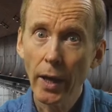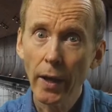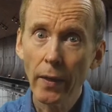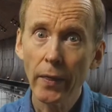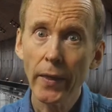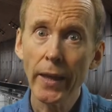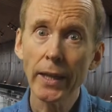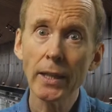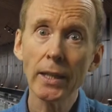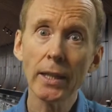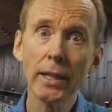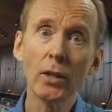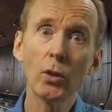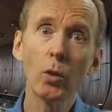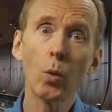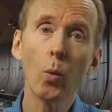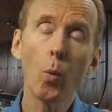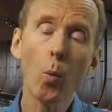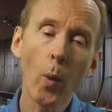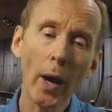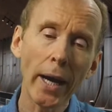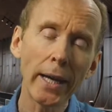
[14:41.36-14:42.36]
Then you need to
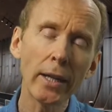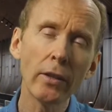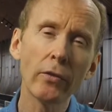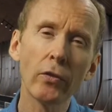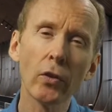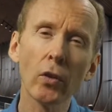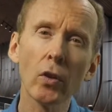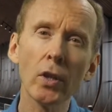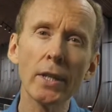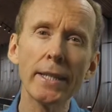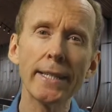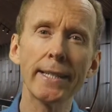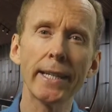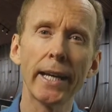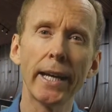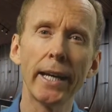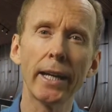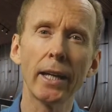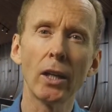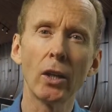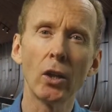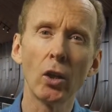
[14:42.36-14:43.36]
wait for a
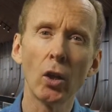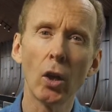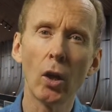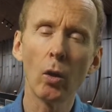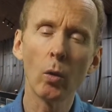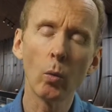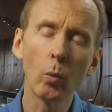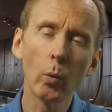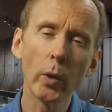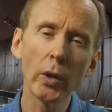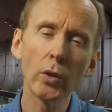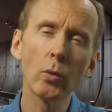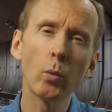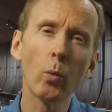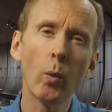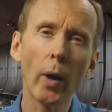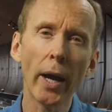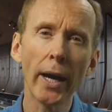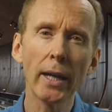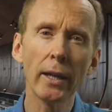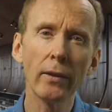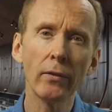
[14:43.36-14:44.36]
set and know which
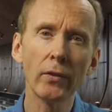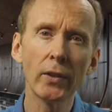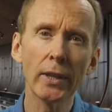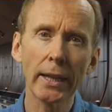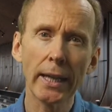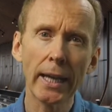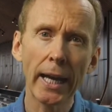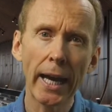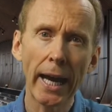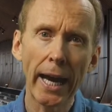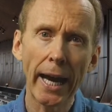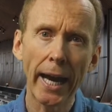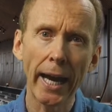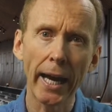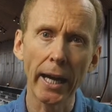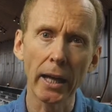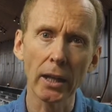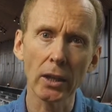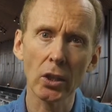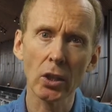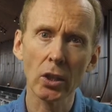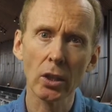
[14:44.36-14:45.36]
wave to
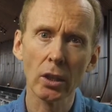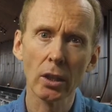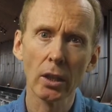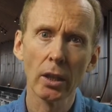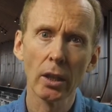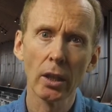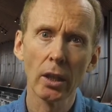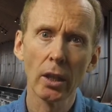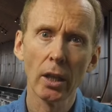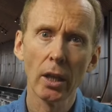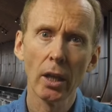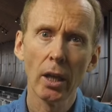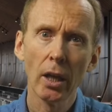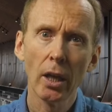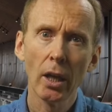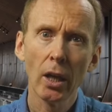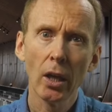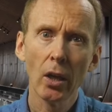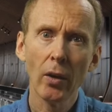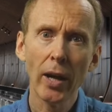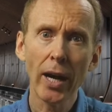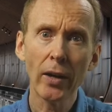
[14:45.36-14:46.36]
catch.
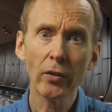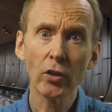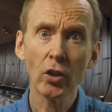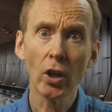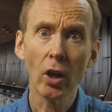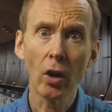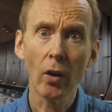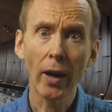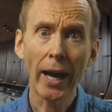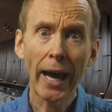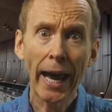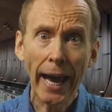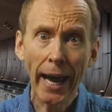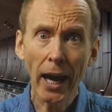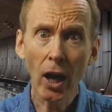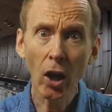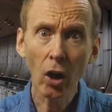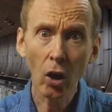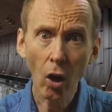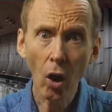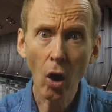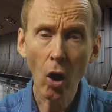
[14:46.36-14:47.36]
You have to know
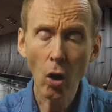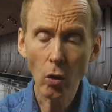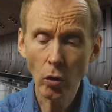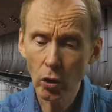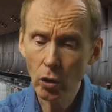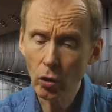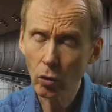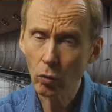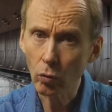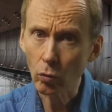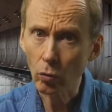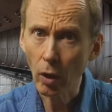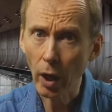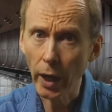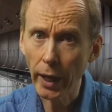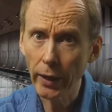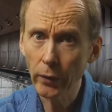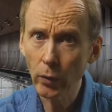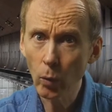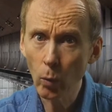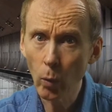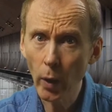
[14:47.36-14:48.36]
how long you can
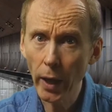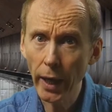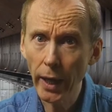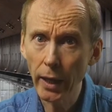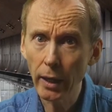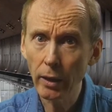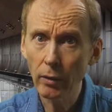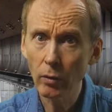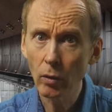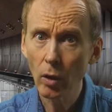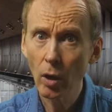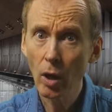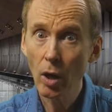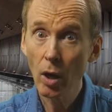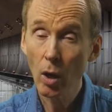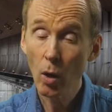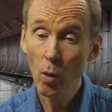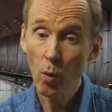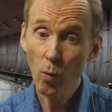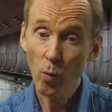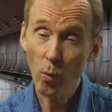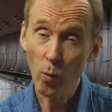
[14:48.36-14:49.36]
ride the wave,
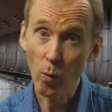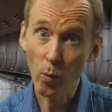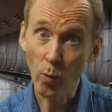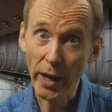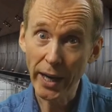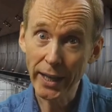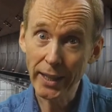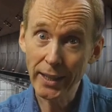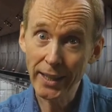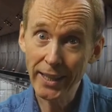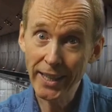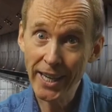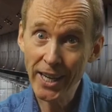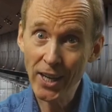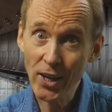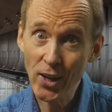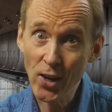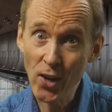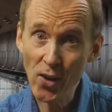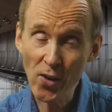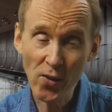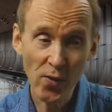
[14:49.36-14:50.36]
when to get
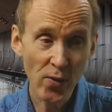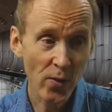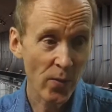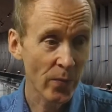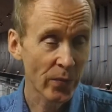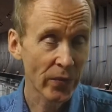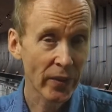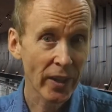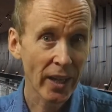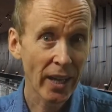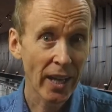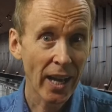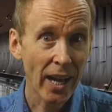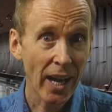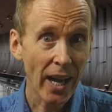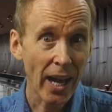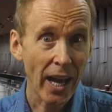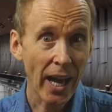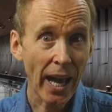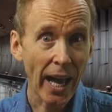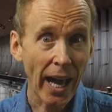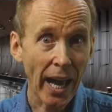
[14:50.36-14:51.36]
off,
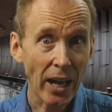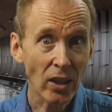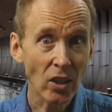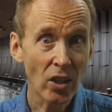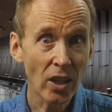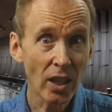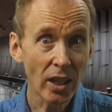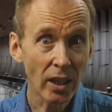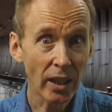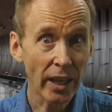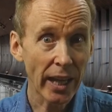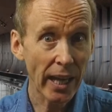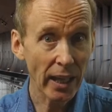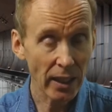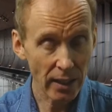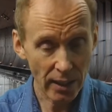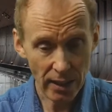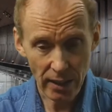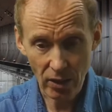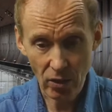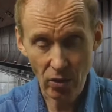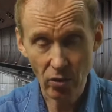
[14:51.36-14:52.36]
and you need an
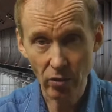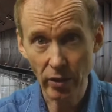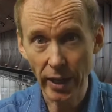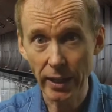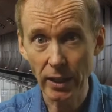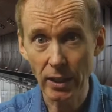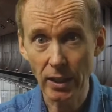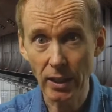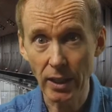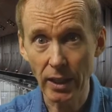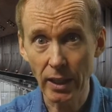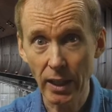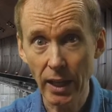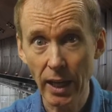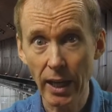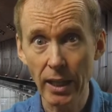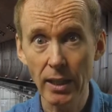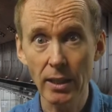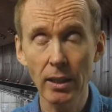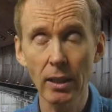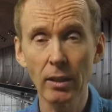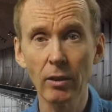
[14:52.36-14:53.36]
exit strategy in
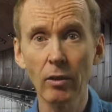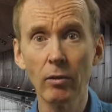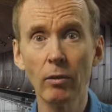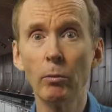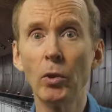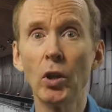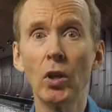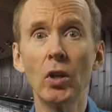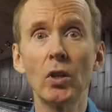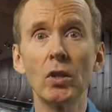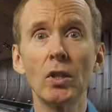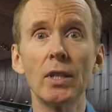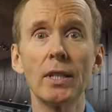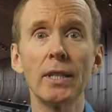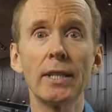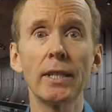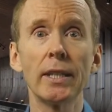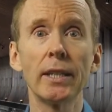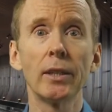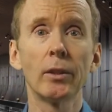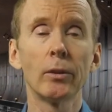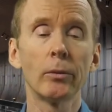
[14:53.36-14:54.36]
case of an emergency.